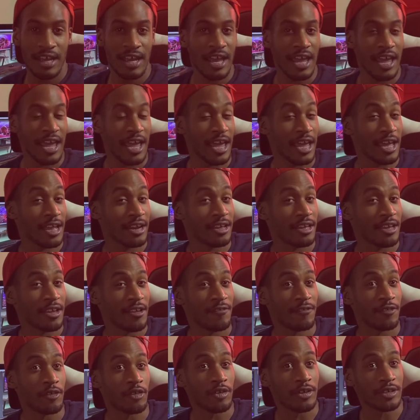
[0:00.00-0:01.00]
And if
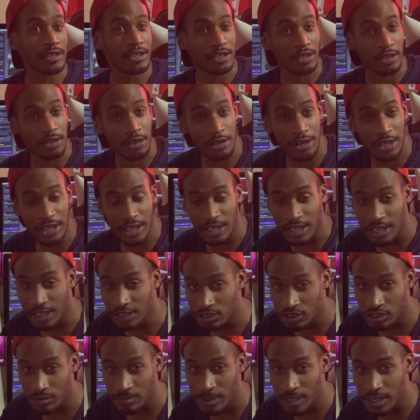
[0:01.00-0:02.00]
you're into learning an
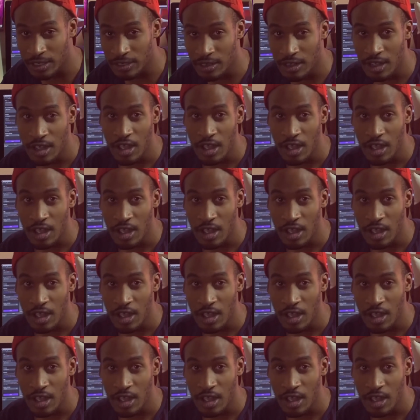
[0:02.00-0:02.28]
instrument,